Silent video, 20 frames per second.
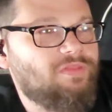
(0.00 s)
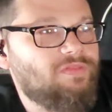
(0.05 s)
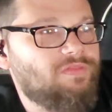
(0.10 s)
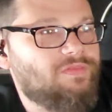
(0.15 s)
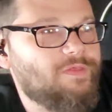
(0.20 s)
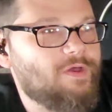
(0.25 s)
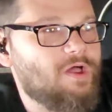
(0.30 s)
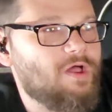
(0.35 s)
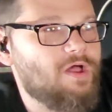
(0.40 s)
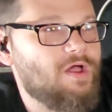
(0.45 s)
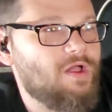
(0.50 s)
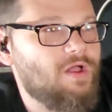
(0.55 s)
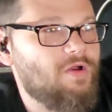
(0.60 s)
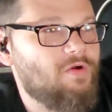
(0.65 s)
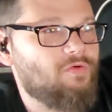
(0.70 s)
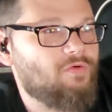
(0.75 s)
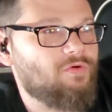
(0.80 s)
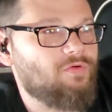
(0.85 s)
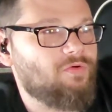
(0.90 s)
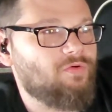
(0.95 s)
the
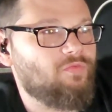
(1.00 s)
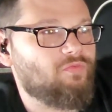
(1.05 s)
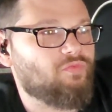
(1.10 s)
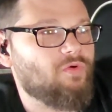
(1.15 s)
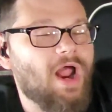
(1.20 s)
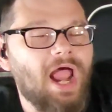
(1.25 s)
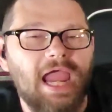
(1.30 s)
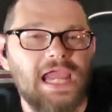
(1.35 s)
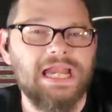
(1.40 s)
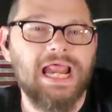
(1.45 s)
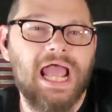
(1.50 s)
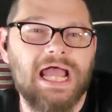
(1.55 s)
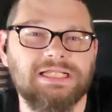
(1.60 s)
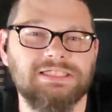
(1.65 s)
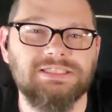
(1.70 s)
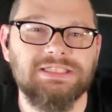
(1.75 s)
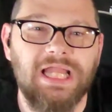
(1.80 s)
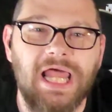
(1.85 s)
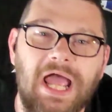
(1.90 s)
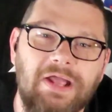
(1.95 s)
right
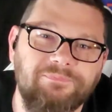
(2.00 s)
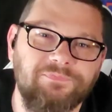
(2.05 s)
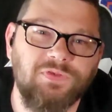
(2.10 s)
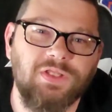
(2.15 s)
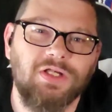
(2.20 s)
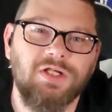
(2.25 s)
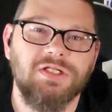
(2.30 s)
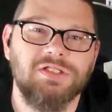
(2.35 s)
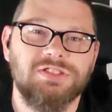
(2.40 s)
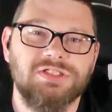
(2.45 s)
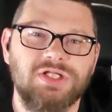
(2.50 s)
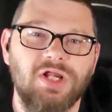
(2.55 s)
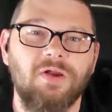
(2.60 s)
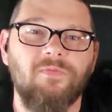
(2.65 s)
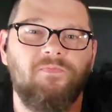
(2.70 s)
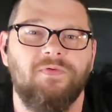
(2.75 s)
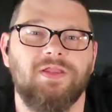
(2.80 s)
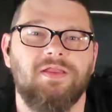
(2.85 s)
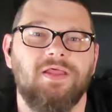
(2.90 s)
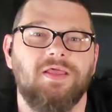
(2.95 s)
has left the
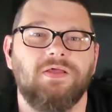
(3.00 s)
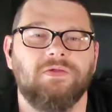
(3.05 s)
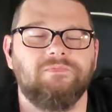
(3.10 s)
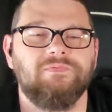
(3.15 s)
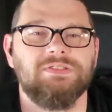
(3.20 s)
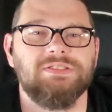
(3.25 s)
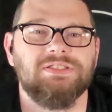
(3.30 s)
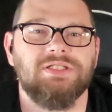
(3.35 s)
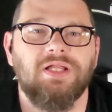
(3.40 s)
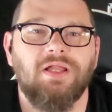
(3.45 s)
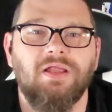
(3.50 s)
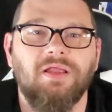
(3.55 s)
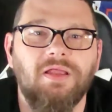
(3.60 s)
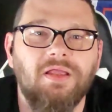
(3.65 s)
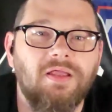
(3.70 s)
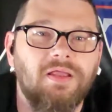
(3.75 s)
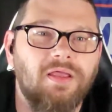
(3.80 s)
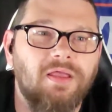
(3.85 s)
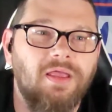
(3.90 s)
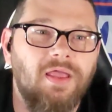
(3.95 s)
conservatives
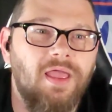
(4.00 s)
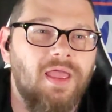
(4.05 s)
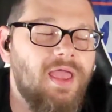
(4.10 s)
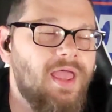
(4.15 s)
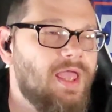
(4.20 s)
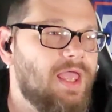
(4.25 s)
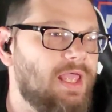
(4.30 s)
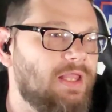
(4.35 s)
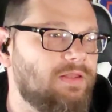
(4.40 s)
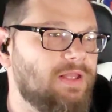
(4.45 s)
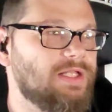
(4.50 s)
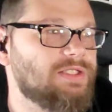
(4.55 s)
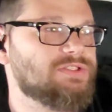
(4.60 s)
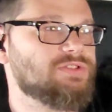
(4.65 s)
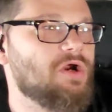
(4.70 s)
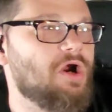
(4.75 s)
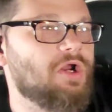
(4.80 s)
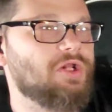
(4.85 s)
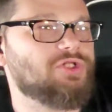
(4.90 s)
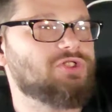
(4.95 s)
and they
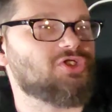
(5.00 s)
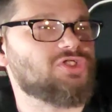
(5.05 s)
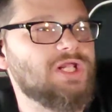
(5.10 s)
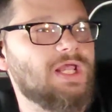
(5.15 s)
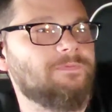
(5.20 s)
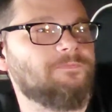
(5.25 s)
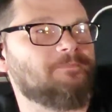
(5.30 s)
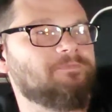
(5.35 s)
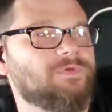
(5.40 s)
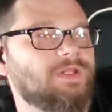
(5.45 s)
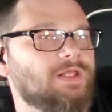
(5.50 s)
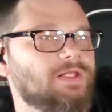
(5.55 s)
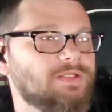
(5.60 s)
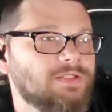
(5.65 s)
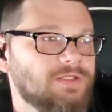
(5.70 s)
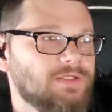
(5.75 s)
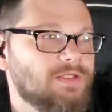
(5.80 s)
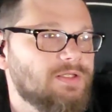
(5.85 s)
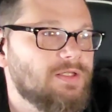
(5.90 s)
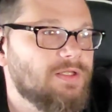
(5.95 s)
started
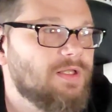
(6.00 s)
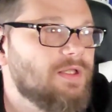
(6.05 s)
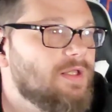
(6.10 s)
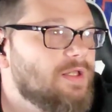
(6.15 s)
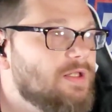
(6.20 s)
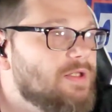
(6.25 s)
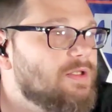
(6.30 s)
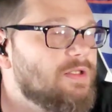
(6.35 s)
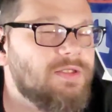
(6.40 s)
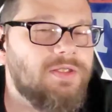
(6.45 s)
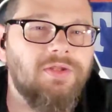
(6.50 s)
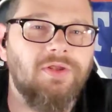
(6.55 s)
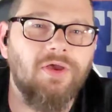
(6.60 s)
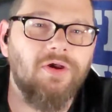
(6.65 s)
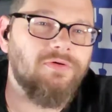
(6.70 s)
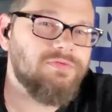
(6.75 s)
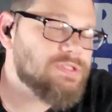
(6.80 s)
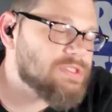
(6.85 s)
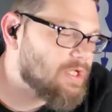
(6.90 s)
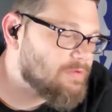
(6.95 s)
shifting,
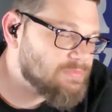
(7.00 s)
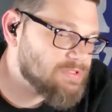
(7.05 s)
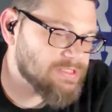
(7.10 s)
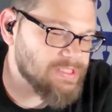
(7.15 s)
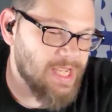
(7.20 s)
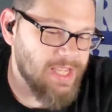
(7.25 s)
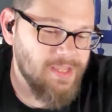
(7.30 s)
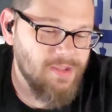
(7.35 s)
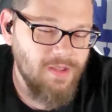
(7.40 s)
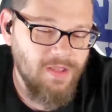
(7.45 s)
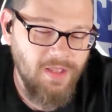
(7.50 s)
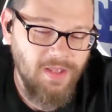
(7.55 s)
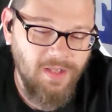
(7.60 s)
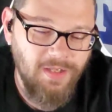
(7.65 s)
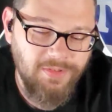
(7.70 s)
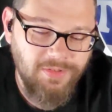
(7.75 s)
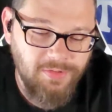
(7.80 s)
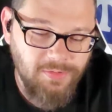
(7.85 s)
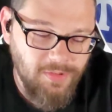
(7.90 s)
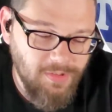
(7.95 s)
some say
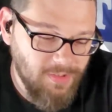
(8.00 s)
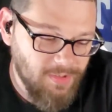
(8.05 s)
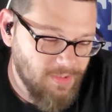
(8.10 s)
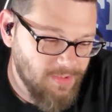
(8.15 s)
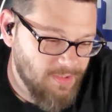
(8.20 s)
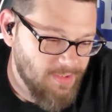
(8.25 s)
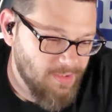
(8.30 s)
under